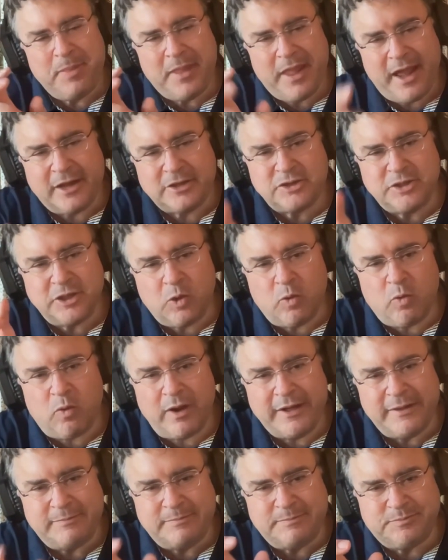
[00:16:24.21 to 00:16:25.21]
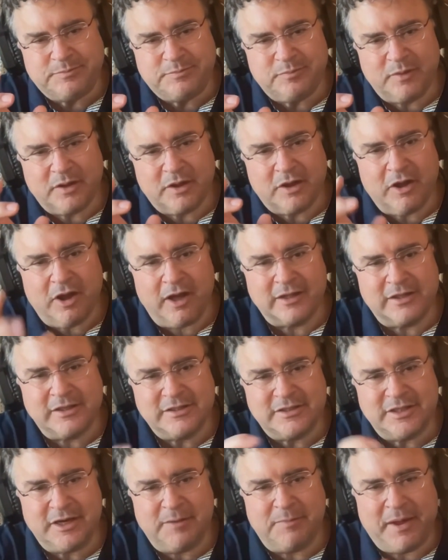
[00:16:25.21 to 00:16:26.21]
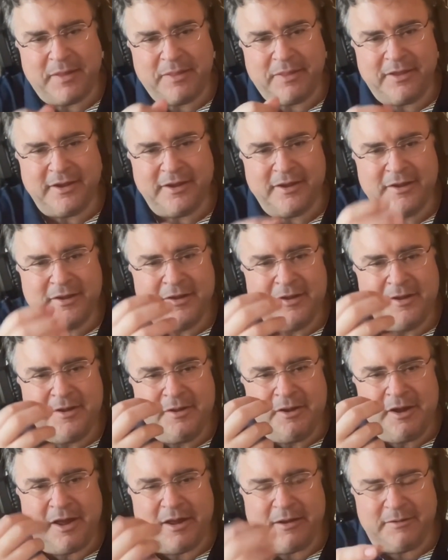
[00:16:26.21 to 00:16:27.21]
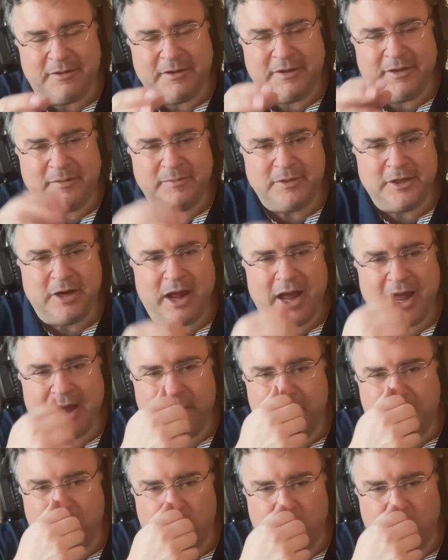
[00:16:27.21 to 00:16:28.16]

Actually quite cognizant about how